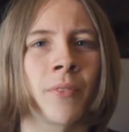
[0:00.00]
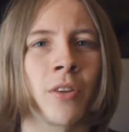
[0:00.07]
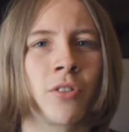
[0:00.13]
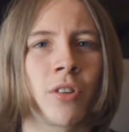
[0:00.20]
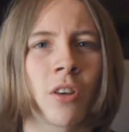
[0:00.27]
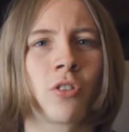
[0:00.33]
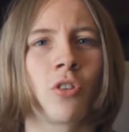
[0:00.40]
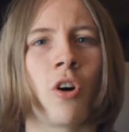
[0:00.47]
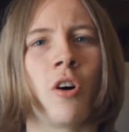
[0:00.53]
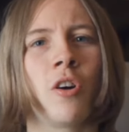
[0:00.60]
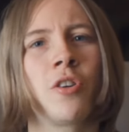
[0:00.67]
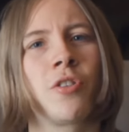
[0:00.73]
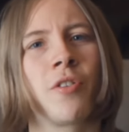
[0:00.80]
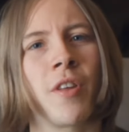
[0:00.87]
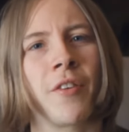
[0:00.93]
six
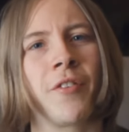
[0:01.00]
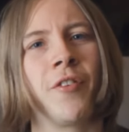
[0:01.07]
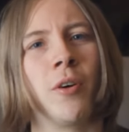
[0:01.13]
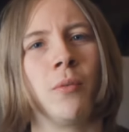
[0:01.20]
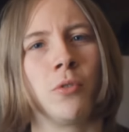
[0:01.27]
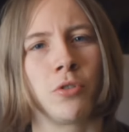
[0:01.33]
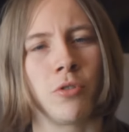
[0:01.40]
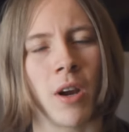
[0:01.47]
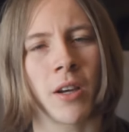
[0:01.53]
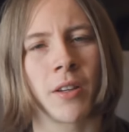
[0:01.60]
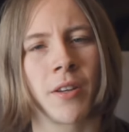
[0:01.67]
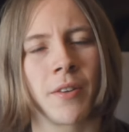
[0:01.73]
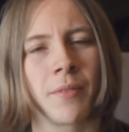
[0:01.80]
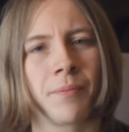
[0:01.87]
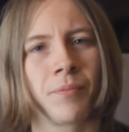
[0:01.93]
hours of that film was
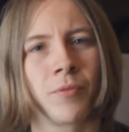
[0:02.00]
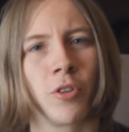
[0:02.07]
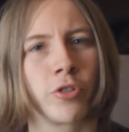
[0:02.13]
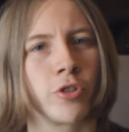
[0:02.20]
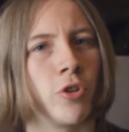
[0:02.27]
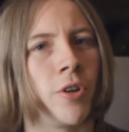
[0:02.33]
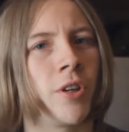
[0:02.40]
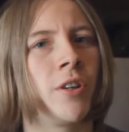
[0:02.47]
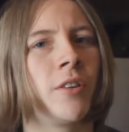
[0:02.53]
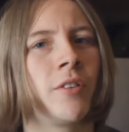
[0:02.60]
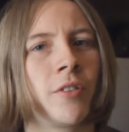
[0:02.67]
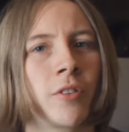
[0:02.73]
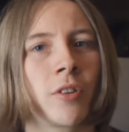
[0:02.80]
wrecked, destroyed,